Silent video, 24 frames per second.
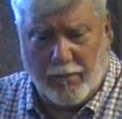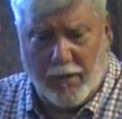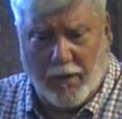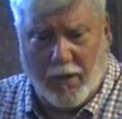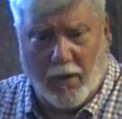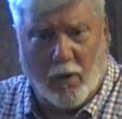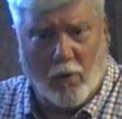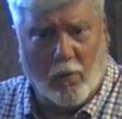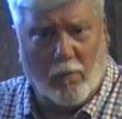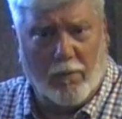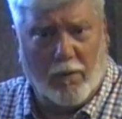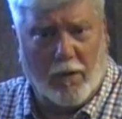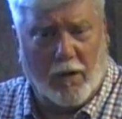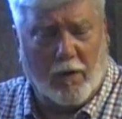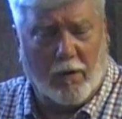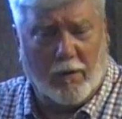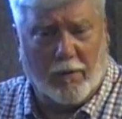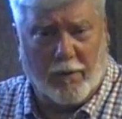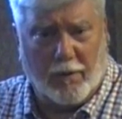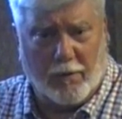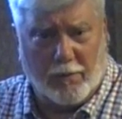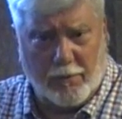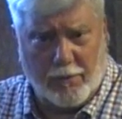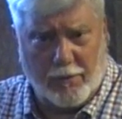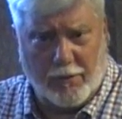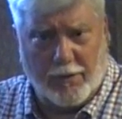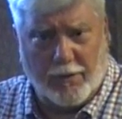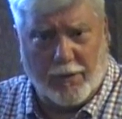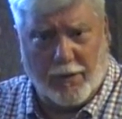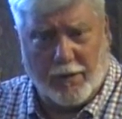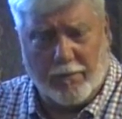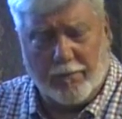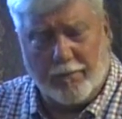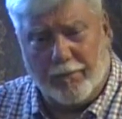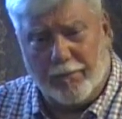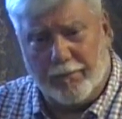hope all those
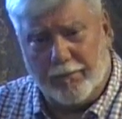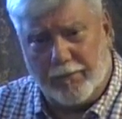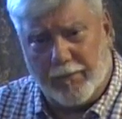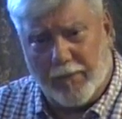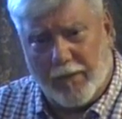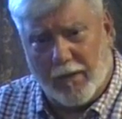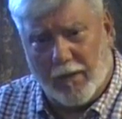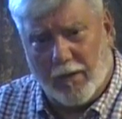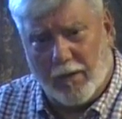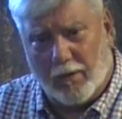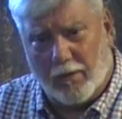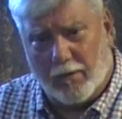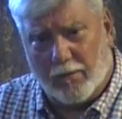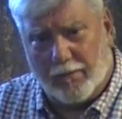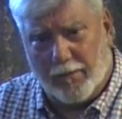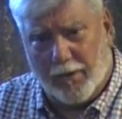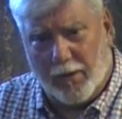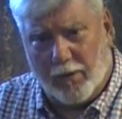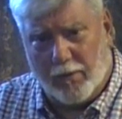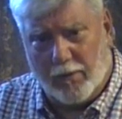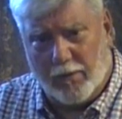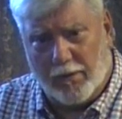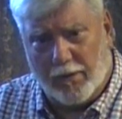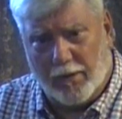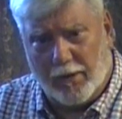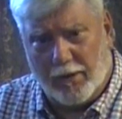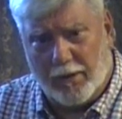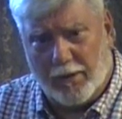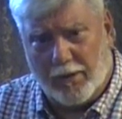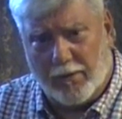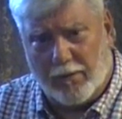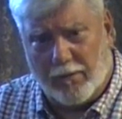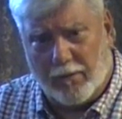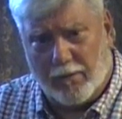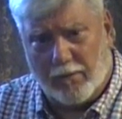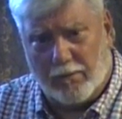that are viewing this
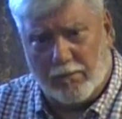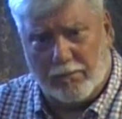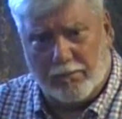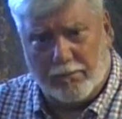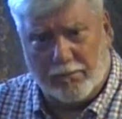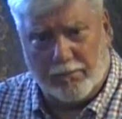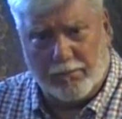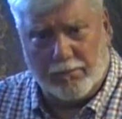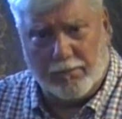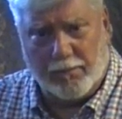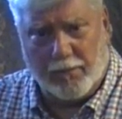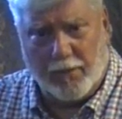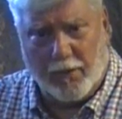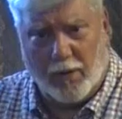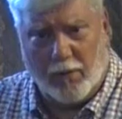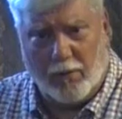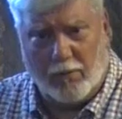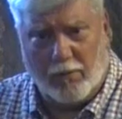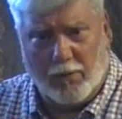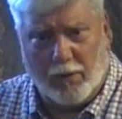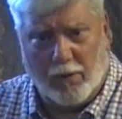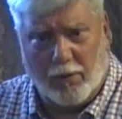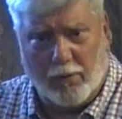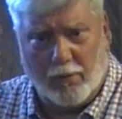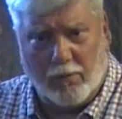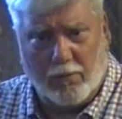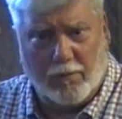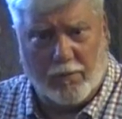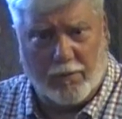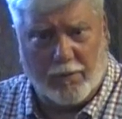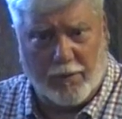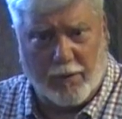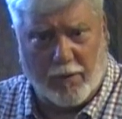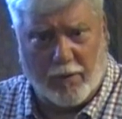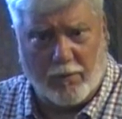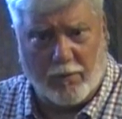from YouTube
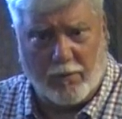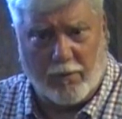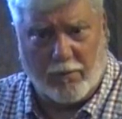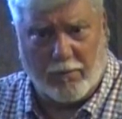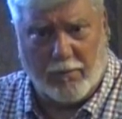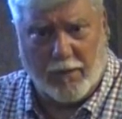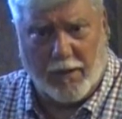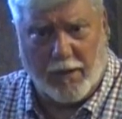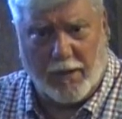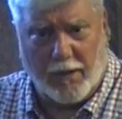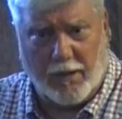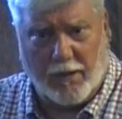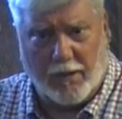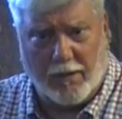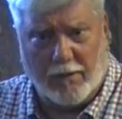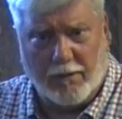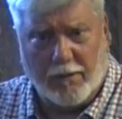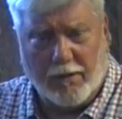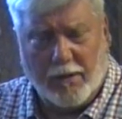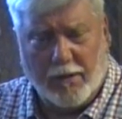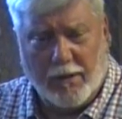or social media